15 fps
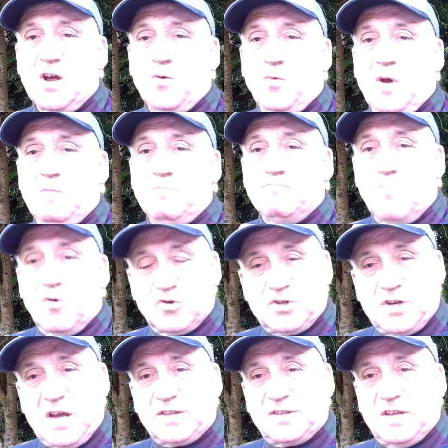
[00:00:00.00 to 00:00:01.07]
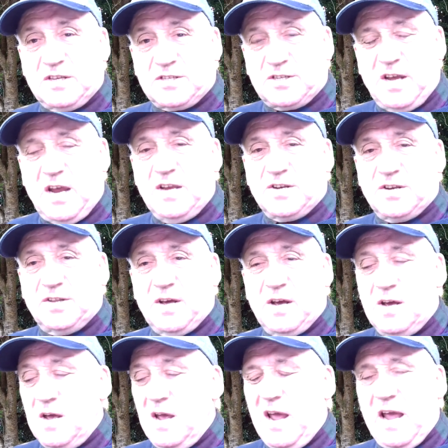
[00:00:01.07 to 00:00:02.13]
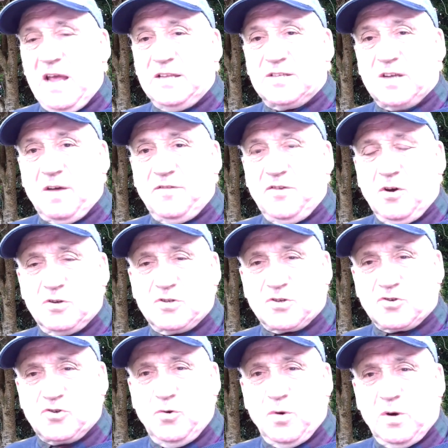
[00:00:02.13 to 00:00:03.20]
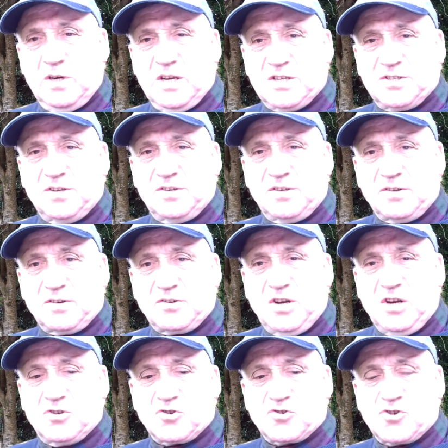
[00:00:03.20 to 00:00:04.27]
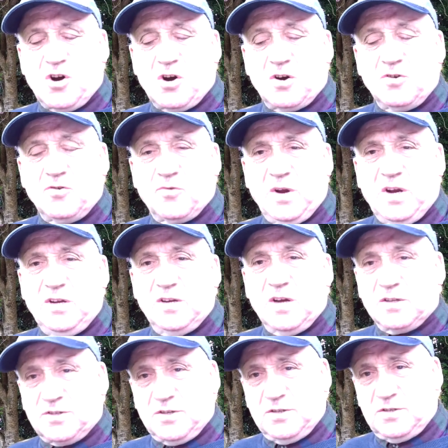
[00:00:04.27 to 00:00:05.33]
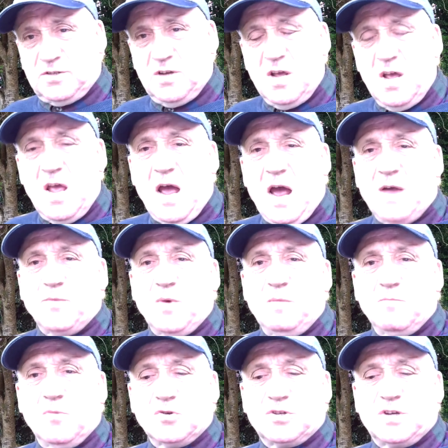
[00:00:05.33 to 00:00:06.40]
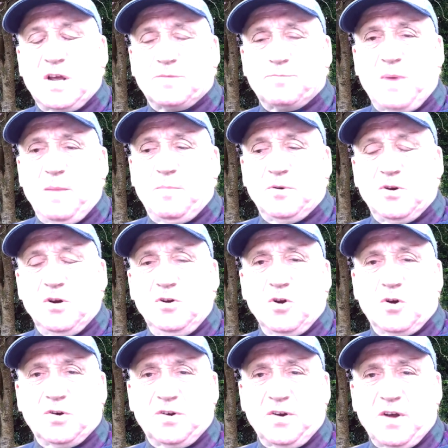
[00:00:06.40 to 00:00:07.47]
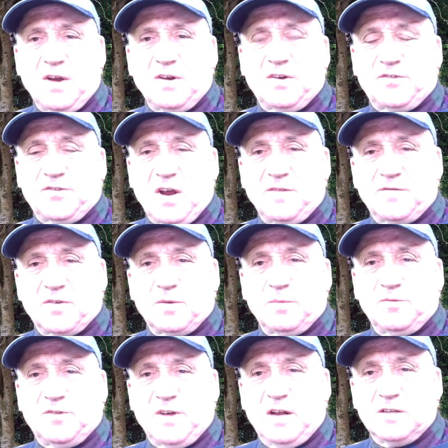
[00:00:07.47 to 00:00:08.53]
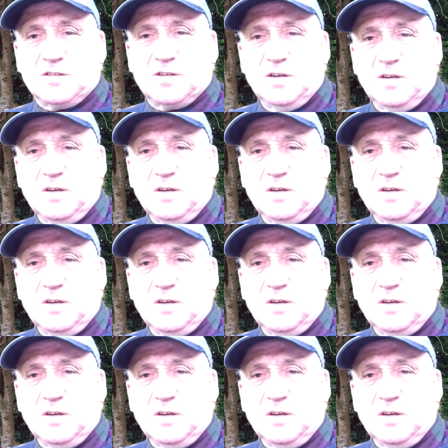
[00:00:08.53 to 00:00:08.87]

We must get this into the heads of youngsters who are listening to their teachers talking green nonsense, and we must get people to look at it and decide for themselves.